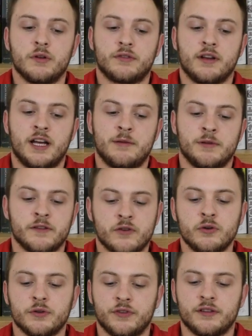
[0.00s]
going to happen. Of
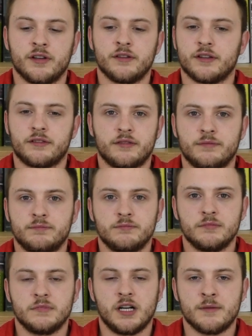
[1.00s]
course I don't. It's
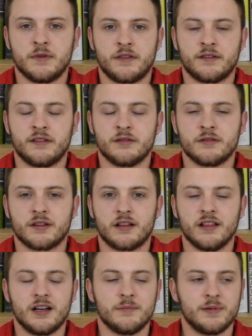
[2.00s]
got nothing to do with the
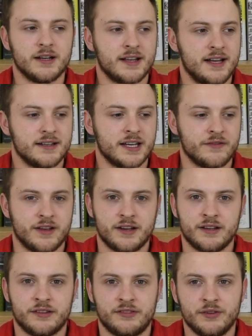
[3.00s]
club. I can't give
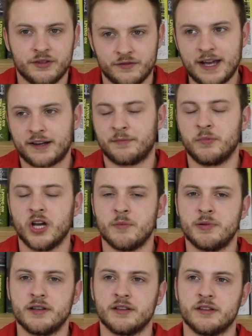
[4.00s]
any sort of expert
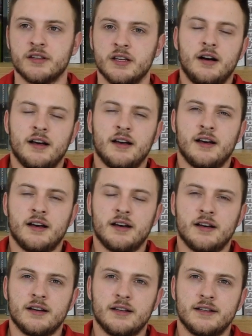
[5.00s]
opinion.
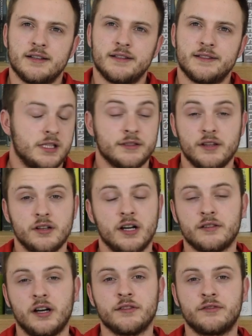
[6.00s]

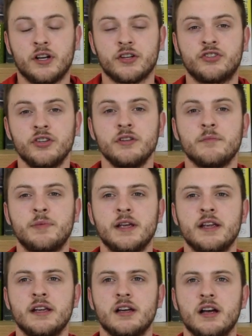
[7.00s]
I shouldn't
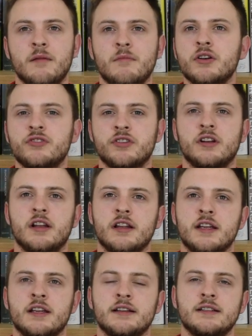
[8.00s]
be
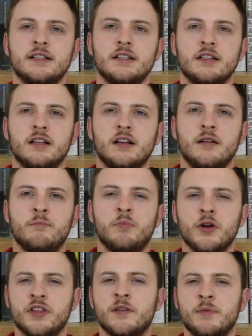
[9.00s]
emotionally
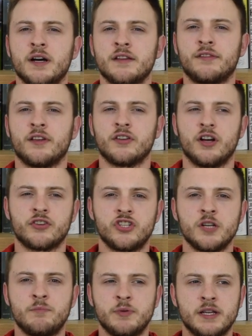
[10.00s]
bothered by this. I
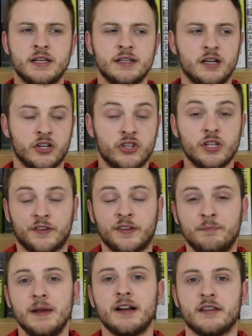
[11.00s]
should
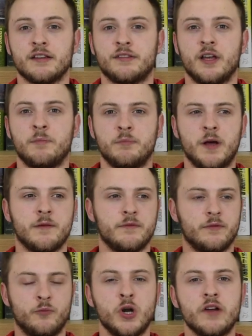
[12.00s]
expect this.
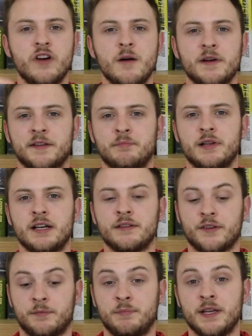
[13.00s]
One of our best players
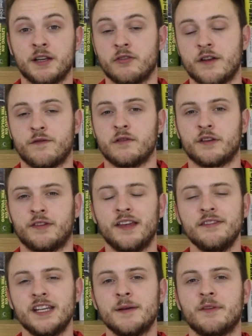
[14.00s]
that's been great for us
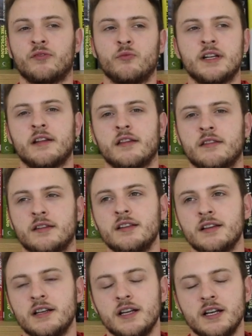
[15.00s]
hasn't helped us win
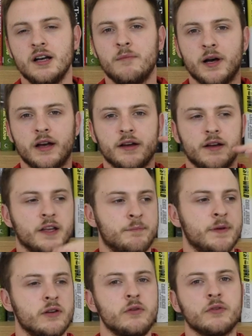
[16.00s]
anything, but has
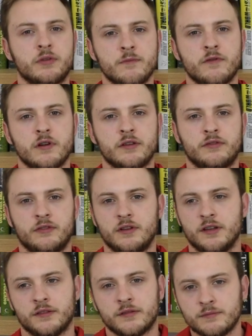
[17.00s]
been awesome for us,
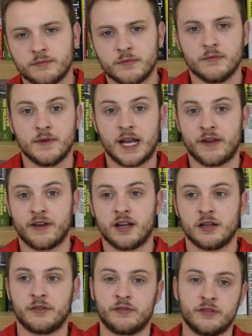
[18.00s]
has elevated
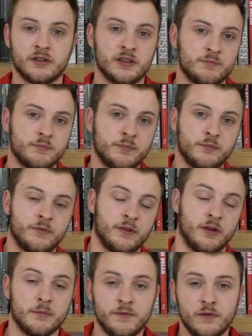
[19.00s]
us to
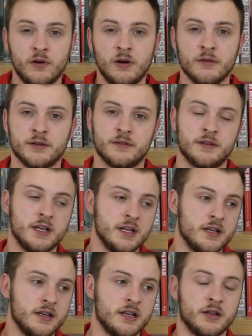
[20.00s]
top four and,
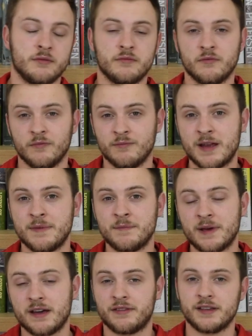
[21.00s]
you know, maybe
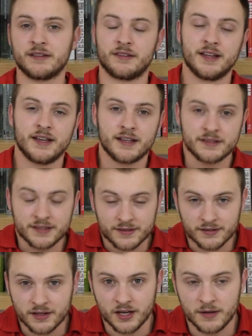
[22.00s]
better things than that in years
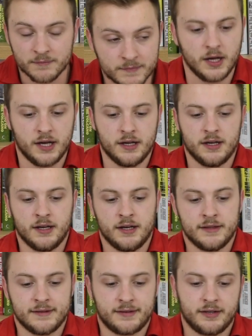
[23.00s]
to come.
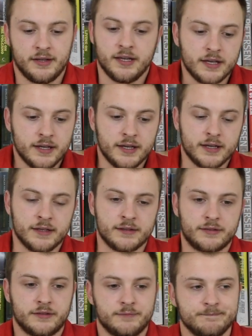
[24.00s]
And
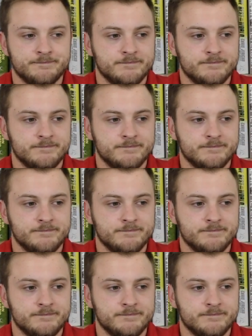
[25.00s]
he's